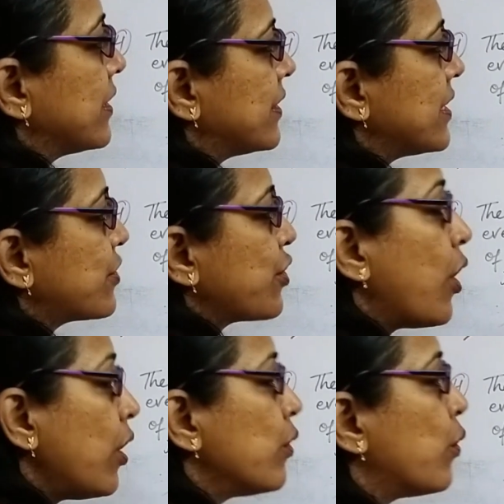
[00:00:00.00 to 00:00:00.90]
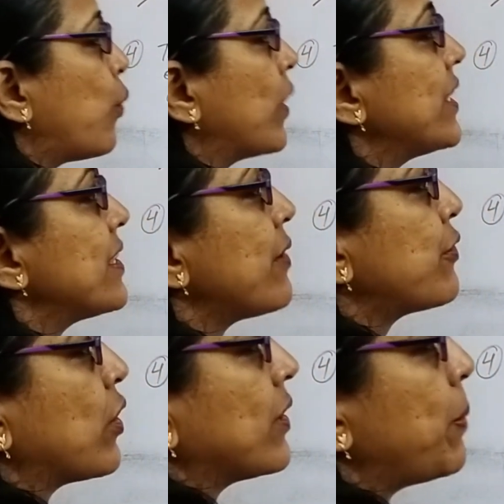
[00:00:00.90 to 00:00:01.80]
So what is the
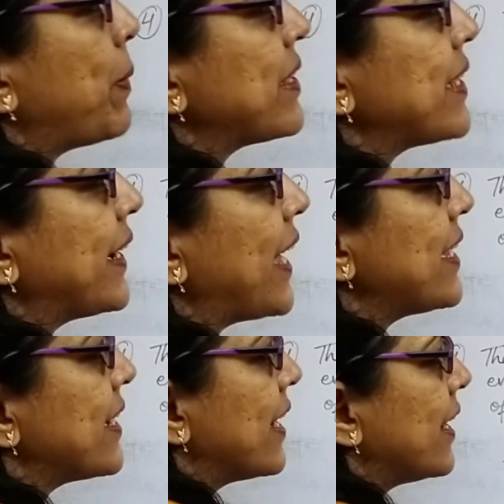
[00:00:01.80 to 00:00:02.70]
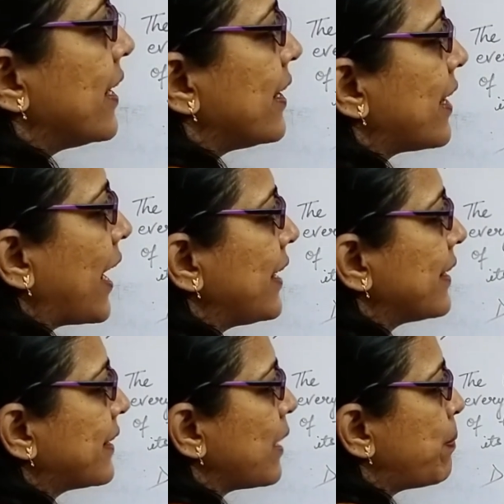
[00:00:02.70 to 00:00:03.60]
total percentage?
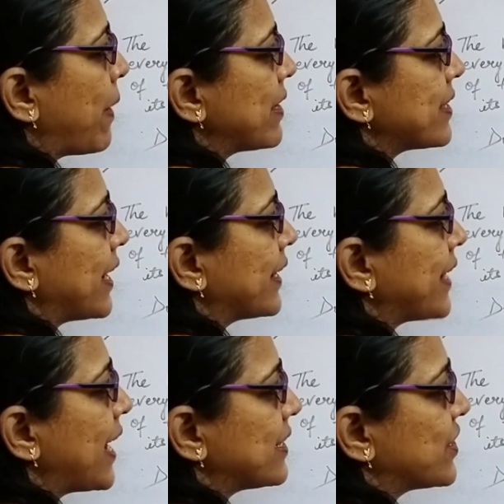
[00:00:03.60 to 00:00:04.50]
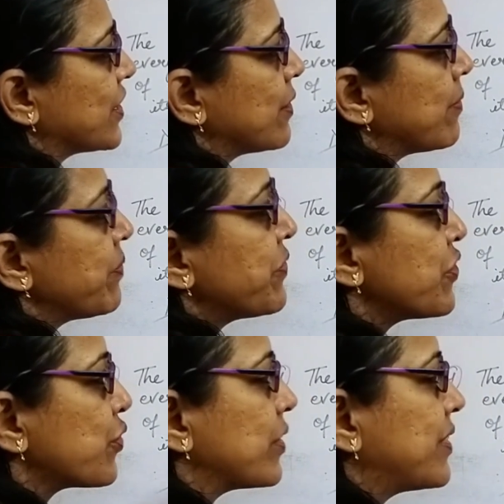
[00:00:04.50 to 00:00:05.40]
90%. So
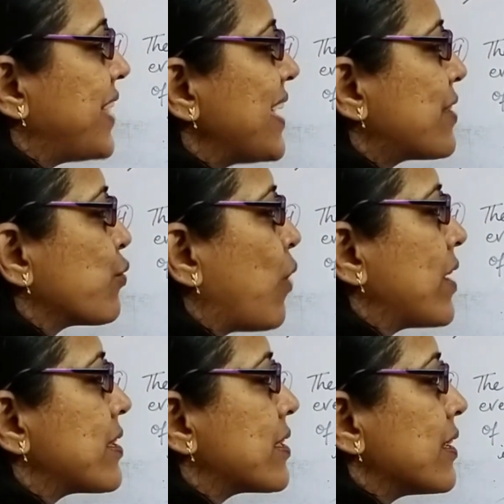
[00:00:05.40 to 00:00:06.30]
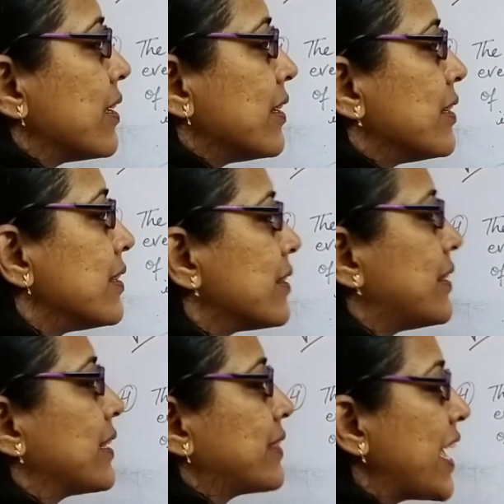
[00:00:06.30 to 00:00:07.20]
this was the
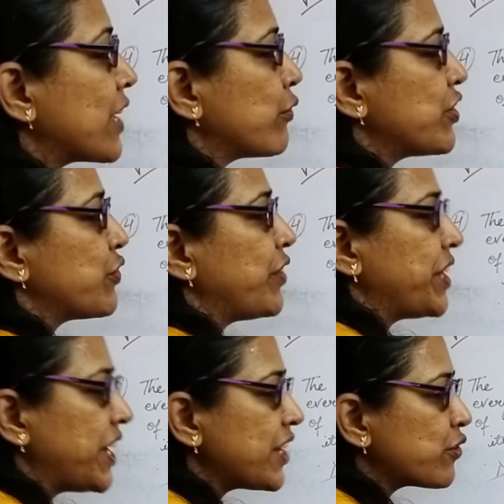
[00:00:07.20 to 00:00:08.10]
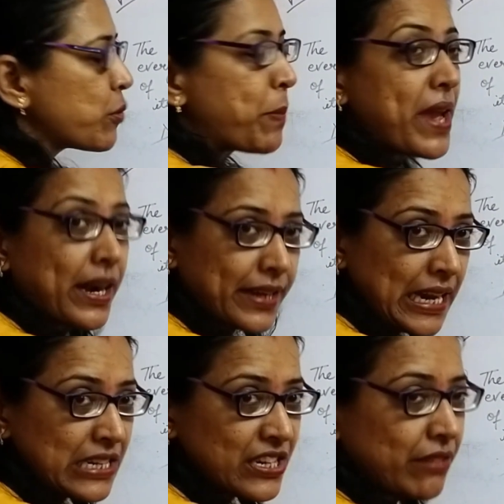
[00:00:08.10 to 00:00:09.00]
thing which we need to pay
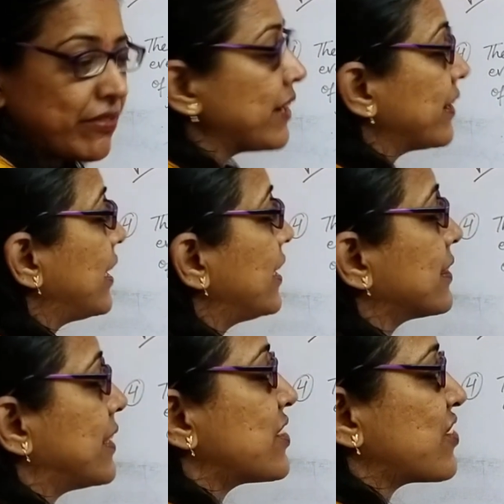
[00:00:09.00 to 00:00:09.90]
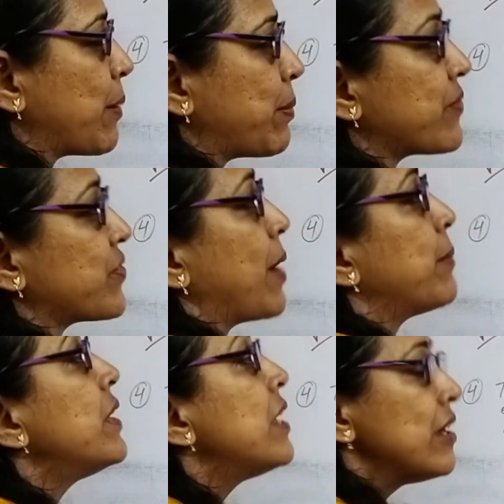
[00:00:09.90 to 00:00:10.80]
attention when dealing this type of sum
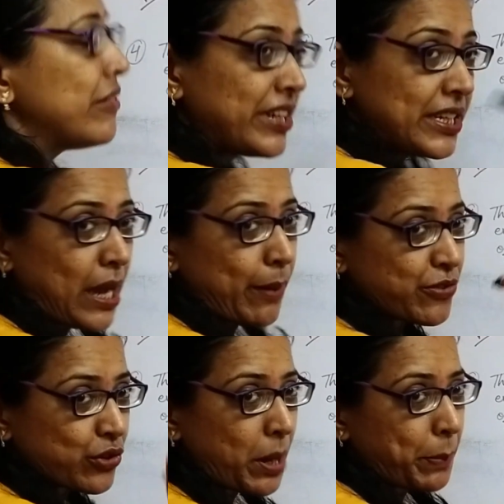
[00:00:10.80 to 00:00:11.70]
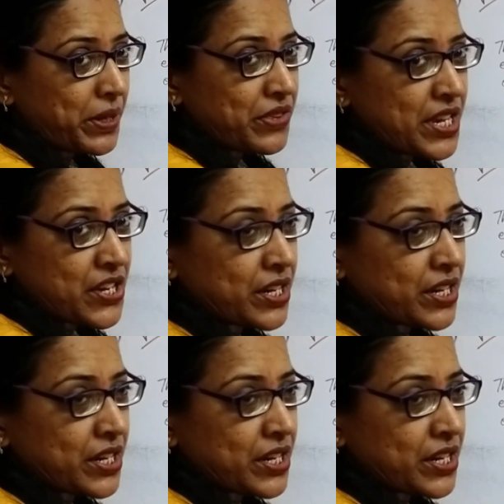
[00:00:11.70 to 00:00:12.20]
when it comes to depreciation.